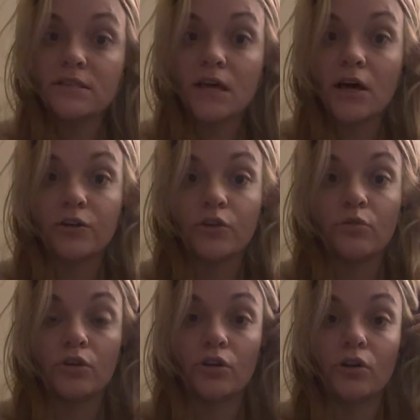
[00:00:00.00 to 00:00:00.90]
tell you
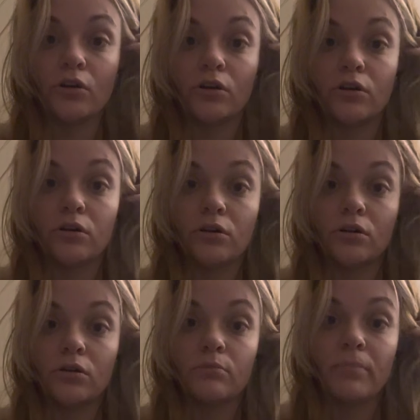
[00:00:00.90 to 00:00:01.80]
you're
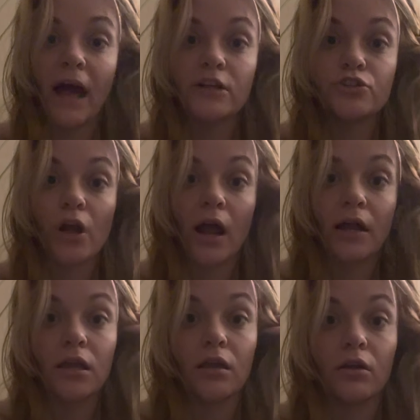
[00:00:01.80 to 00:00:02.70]

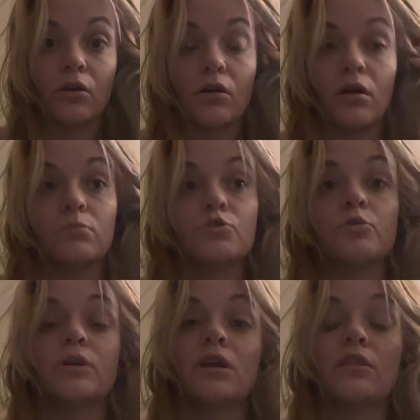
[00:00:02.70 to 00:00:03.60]
backtracking or um,
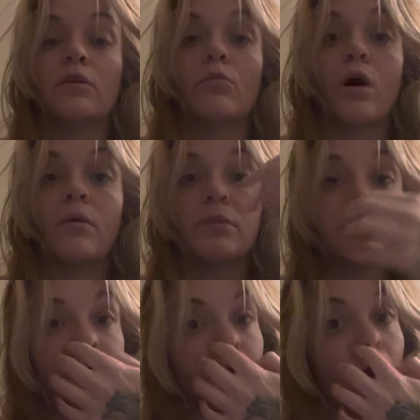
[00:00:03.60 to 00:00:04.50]
doing anything wrong because
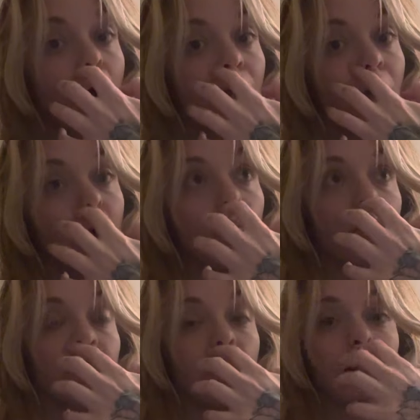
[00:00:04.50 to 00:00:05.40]
I, ca- I caught one.
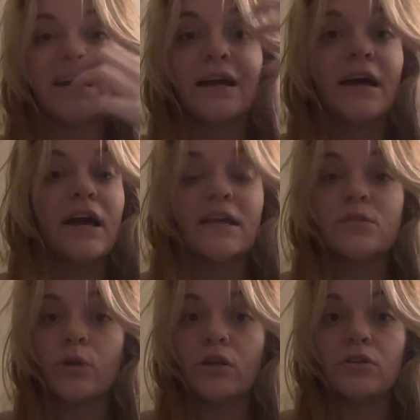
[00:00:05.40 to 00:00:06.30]
I caught like it's
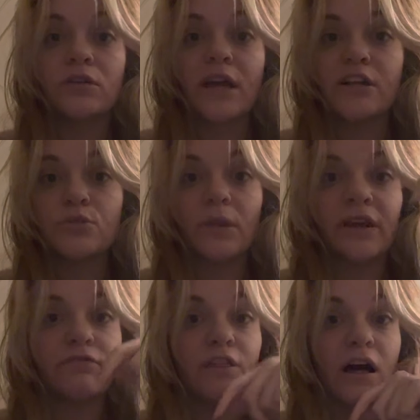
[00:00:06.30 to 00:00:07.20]
weird. You can catch them like
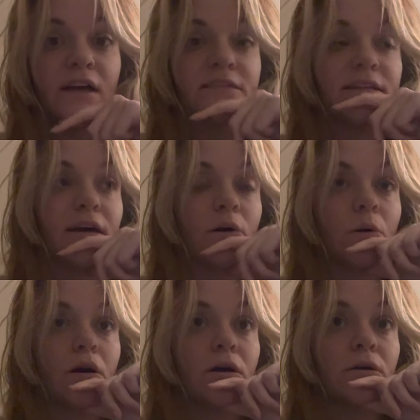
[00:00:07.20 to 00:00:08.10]
flies now
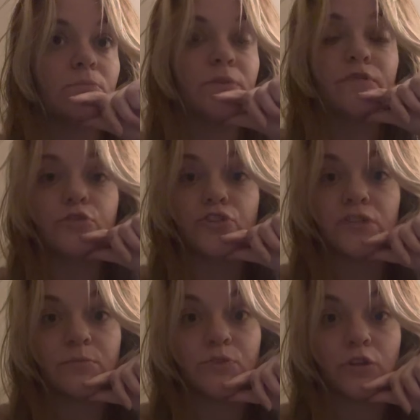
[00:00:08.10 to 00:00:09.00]
um, if you just
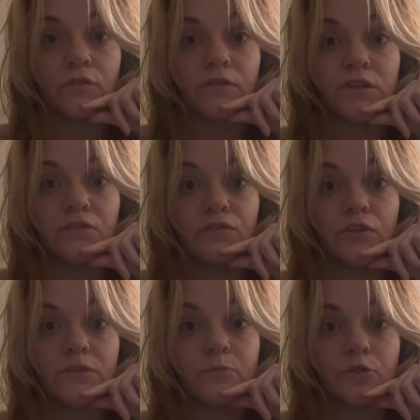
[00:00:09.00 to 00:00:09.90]
observe the
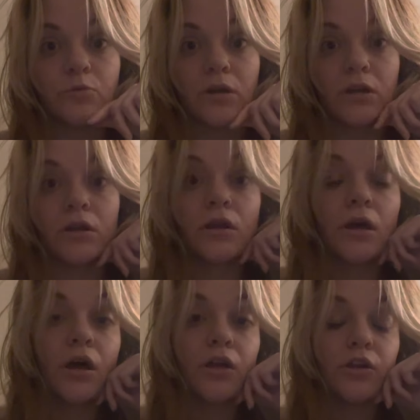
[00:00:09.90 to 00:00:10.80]
difference between
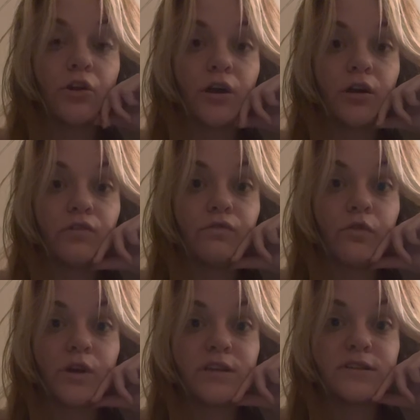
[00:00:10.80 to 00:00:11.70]
your inner
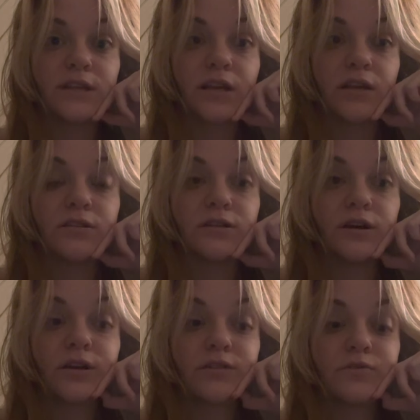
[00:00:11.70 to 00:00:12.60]
voice and
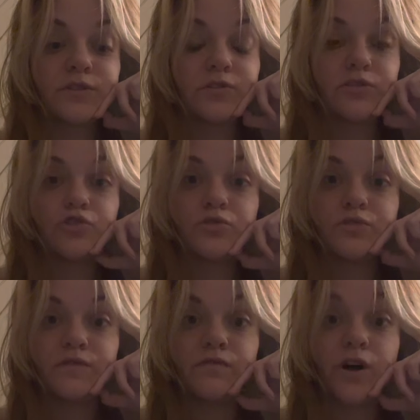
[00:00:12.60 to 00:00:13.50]
uh, those little
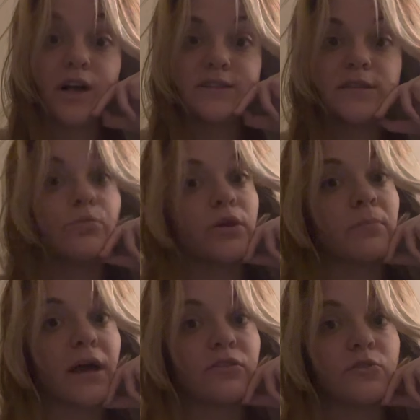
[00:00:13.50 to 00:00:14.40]
intrusive thoughts that bring
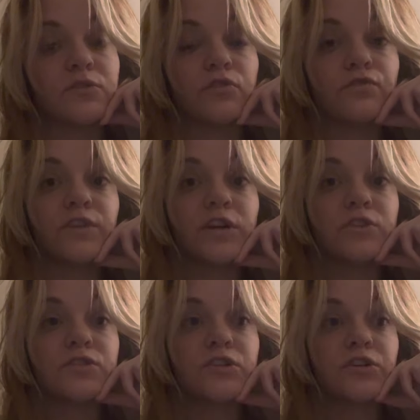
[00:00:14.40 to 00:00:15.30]
back those little
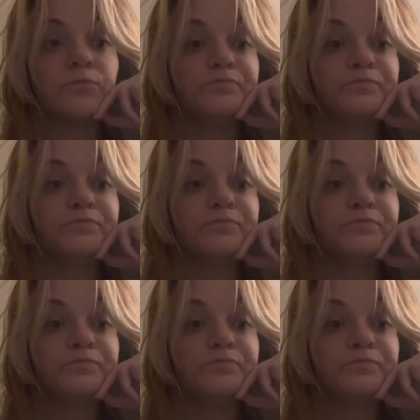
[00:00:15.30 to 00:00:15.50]
fears too.